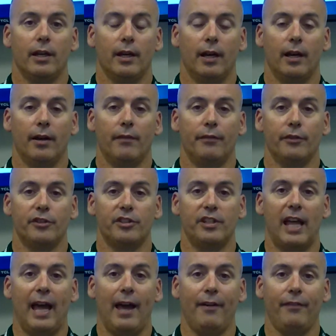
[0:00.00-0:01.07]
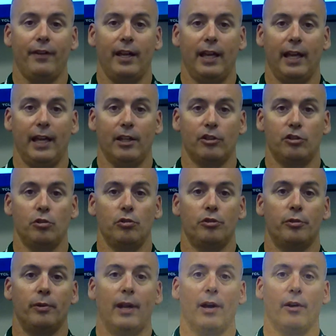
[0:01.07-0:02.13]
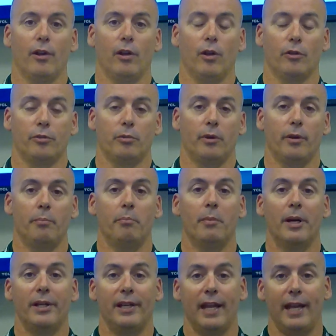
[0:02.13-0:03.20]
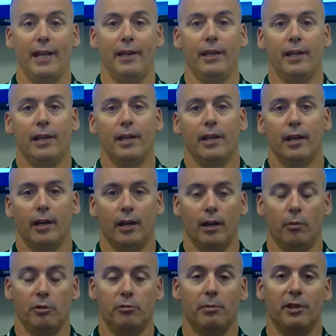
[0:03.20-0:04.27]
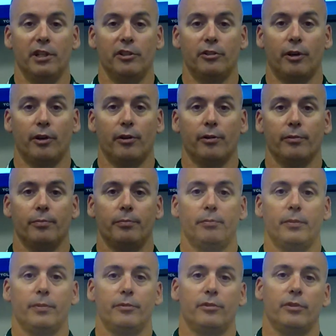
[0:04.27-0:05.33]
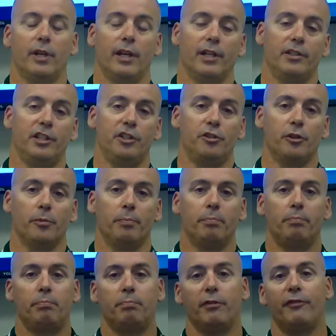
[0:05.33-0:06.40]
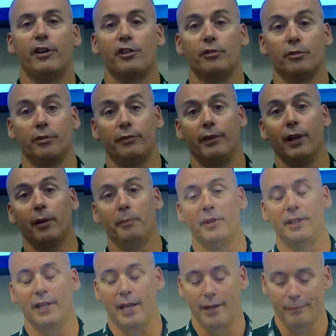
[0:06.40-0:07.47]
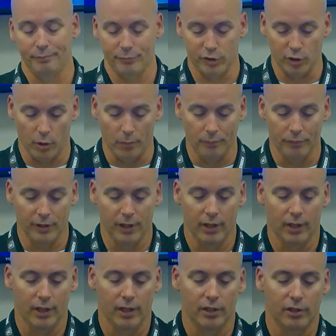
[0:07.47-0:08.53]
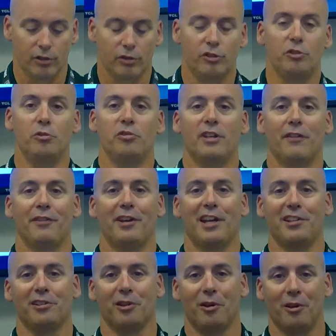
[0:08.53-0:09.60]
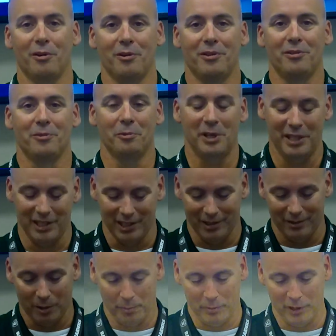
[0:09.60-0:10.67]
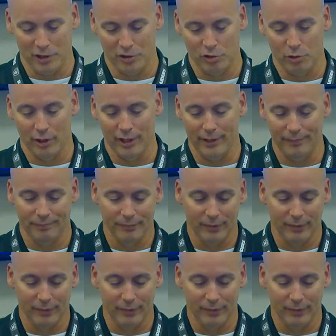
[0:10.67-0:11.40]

uh, for staff, and students are out also on Monday, uh, which Monday is our uh, teacher professional development day. So students have a nice long weekend. Hope they enjoy it.